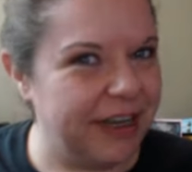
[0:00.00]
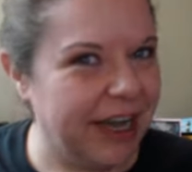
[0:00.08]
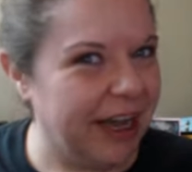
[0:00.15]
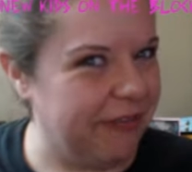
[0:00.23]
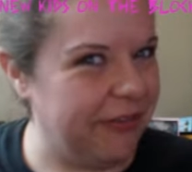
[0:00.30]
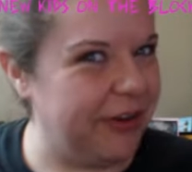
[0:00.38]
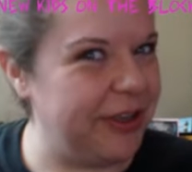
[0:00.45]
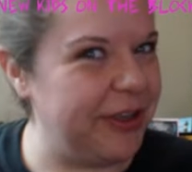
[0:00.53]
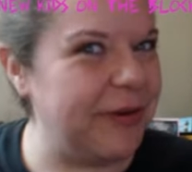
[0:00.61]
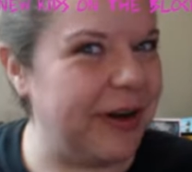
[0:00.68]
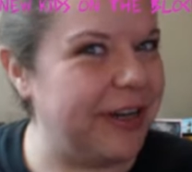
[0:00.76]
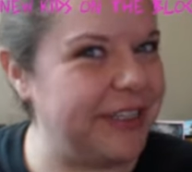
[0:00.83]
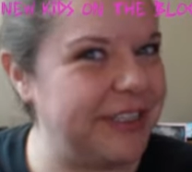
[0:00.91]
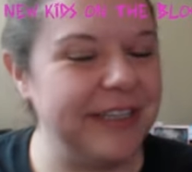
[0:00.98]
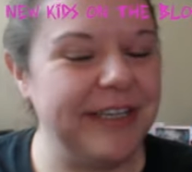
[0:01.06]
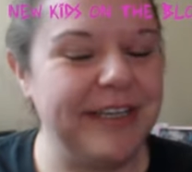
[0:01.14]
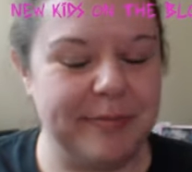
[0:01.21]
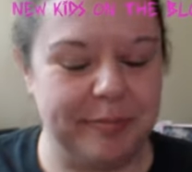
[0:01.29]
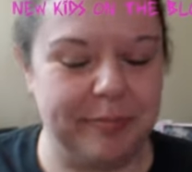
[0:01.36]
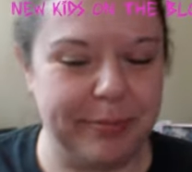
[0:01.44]
Laugh all you want,
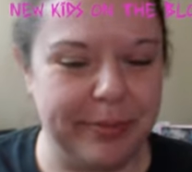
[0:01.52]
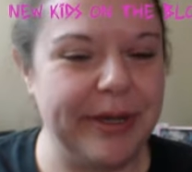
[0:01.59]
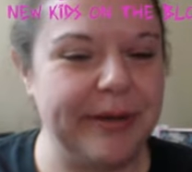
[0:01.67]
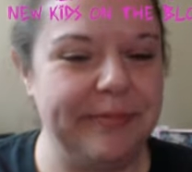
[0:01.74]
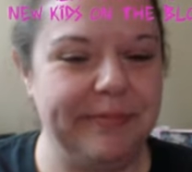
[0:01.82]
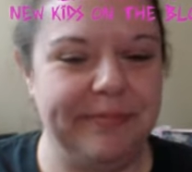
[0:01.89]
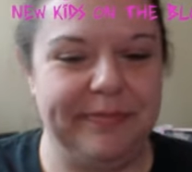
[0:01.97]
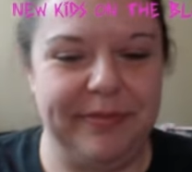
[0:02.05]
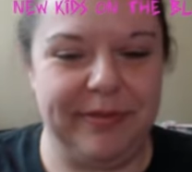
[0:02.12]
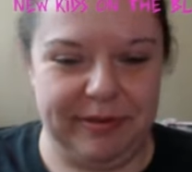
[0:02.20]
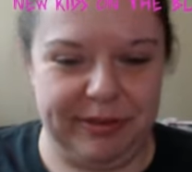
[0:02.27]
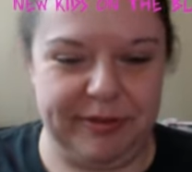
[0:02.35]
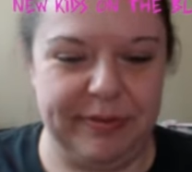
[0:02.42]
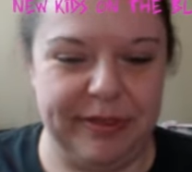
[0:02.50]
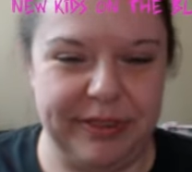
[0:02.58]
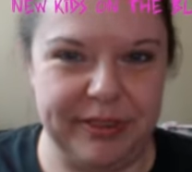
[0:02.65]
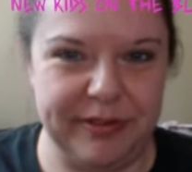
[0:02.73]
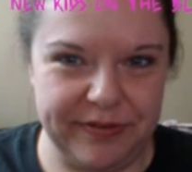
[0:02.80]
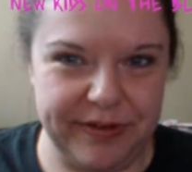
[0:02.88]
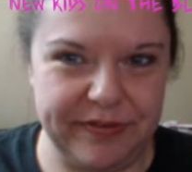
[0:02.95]
but those are my
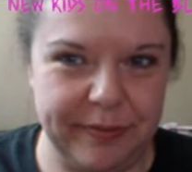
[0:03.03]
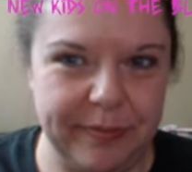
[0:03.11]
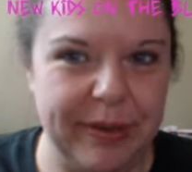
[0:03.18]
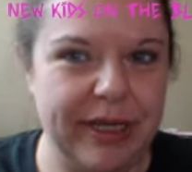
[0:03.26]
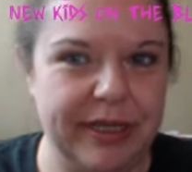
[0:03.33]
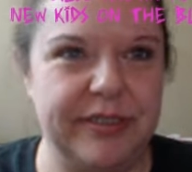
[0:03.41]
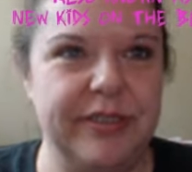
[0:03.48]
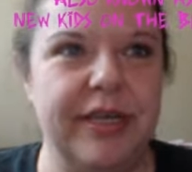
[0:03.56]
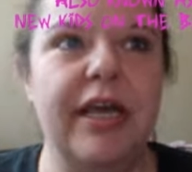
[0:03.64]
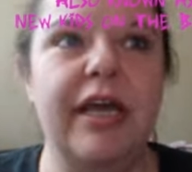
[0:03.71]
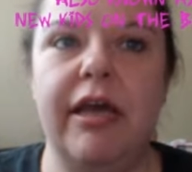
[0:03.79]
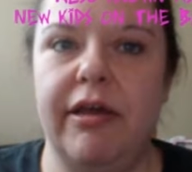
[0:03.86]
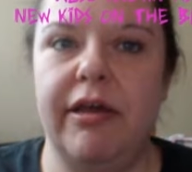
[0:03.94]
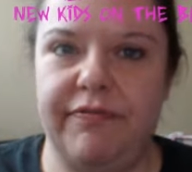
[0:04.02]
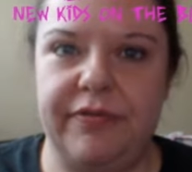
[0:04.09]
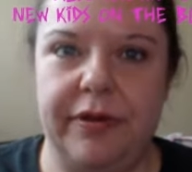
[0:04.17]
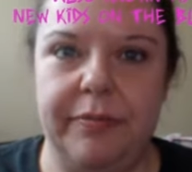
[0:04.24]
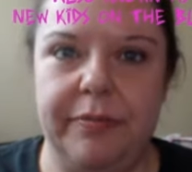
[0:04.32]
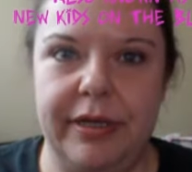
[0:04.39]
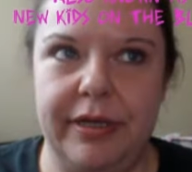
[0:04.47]
two favorite bands
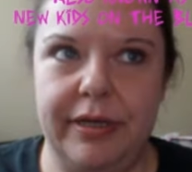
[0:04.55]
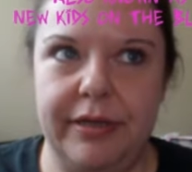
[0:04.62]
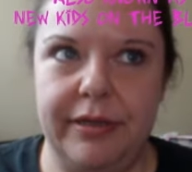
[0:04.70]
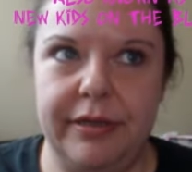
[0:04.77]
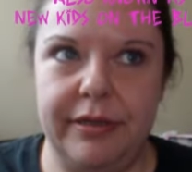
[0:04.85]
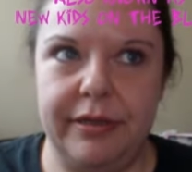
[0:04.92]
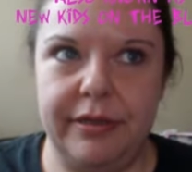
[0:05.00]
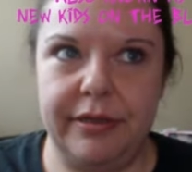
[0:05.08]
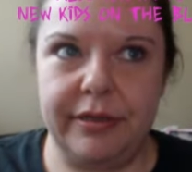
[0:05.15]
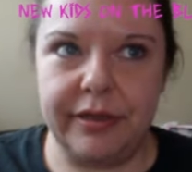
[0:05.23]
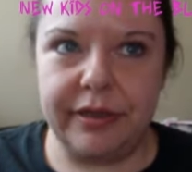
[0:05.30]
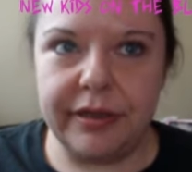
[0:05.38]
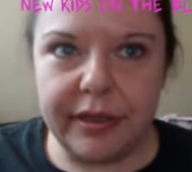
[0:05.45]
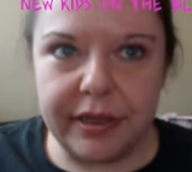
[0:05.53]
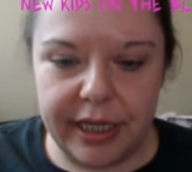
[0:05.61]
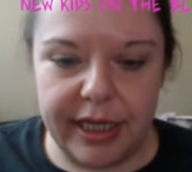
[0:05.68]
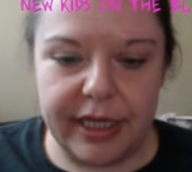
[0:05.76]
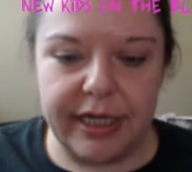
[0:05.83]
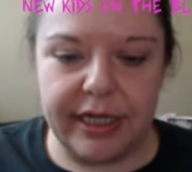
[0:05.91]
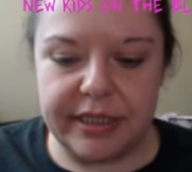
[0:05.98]
from the
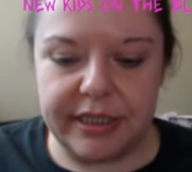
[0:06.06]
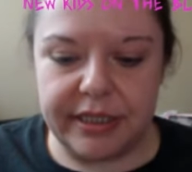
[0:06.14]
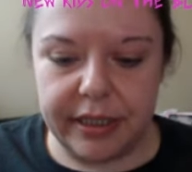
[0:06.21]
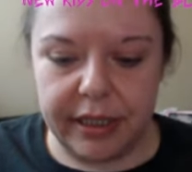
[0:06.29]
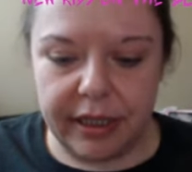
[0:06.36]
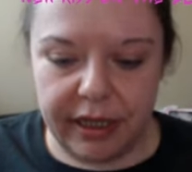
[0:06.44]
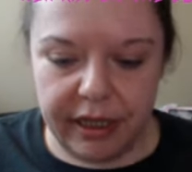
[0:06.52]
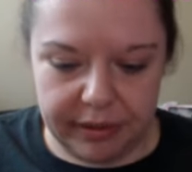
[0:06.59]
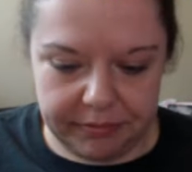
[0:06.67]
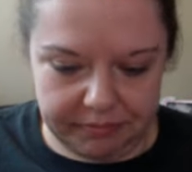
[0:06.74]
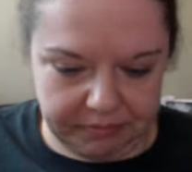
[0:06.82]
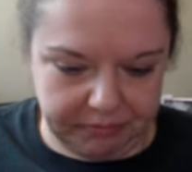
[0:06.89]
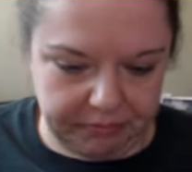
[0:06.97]
80s.